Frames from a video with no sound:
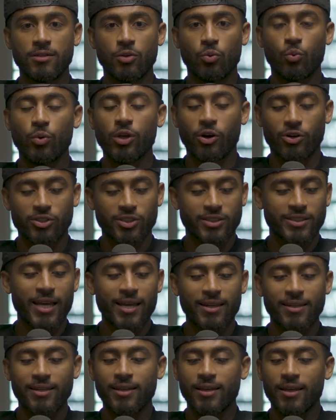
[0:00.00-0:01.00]
We are
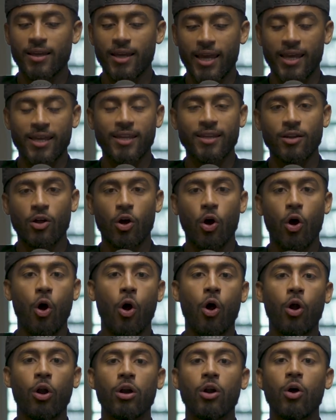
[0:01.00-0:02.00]
standing in
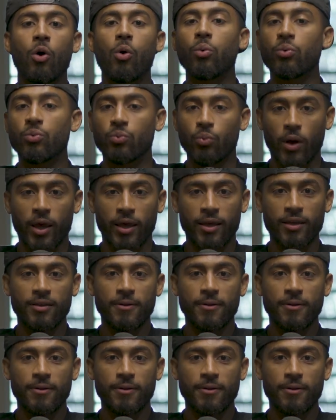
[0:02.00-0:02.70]
our own way.